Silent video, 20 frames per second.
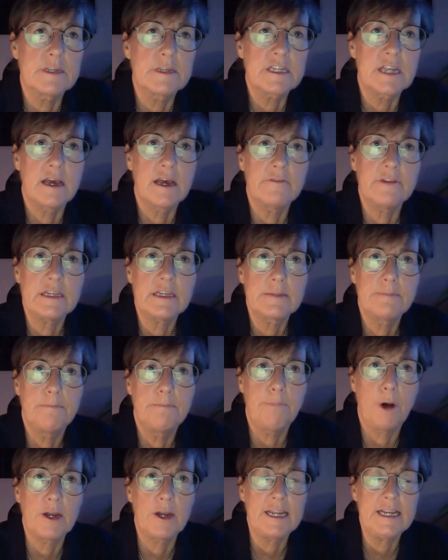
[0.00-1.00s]
service
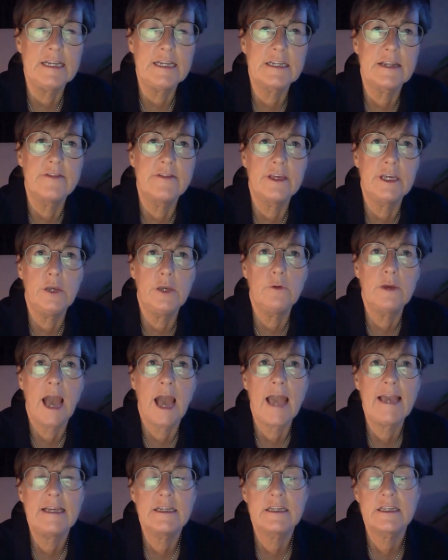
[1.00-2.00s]
bodies in the
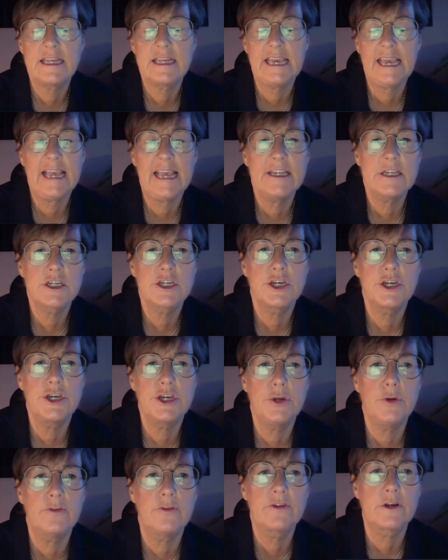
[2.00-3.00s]
UK is the
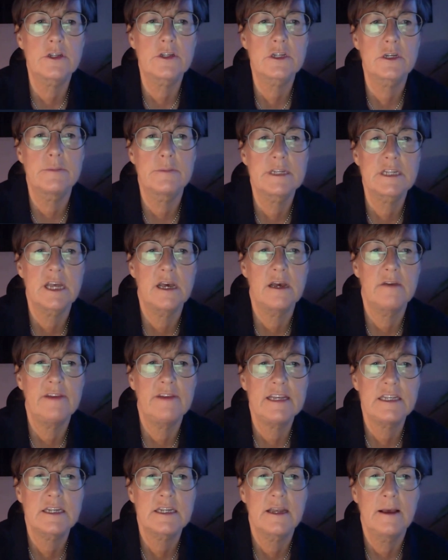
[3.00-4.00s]
Institute of Customer
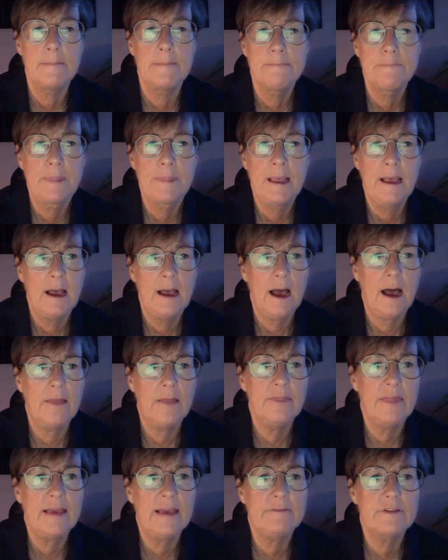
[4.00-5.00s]
Service,
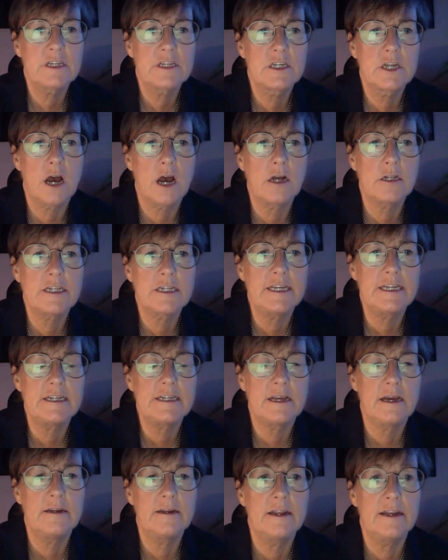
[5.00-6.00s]
and they've
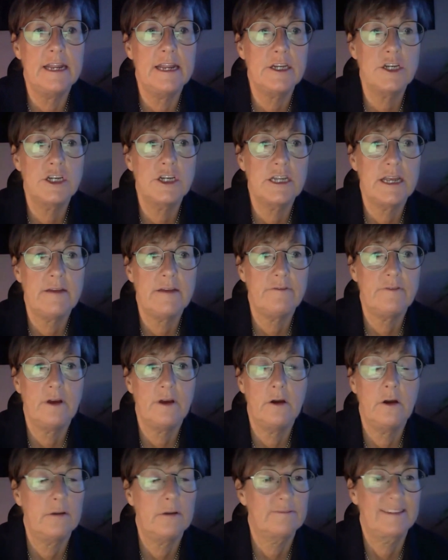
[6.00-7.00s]
started an initiative
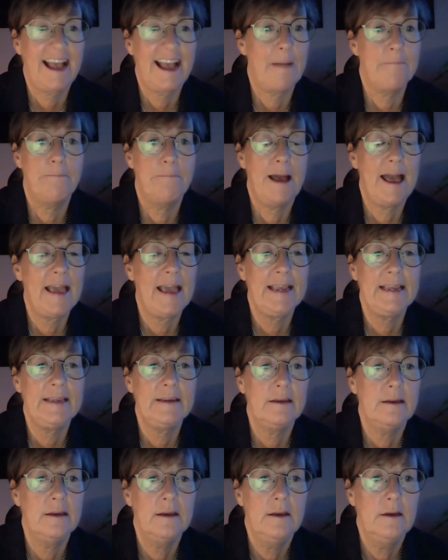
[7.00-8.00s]
or a
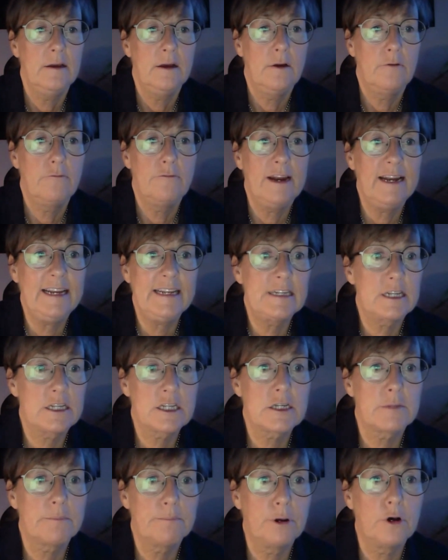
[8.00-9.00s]
campaign really to
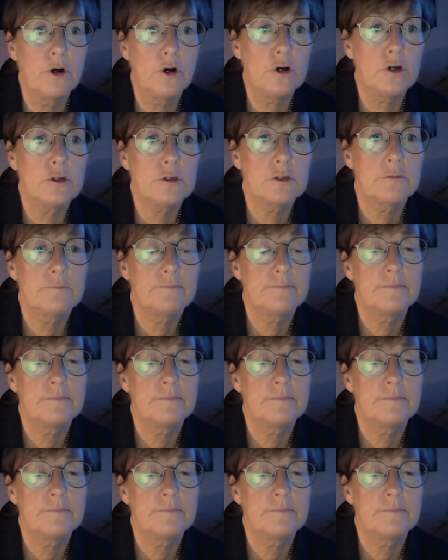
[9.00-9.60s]
support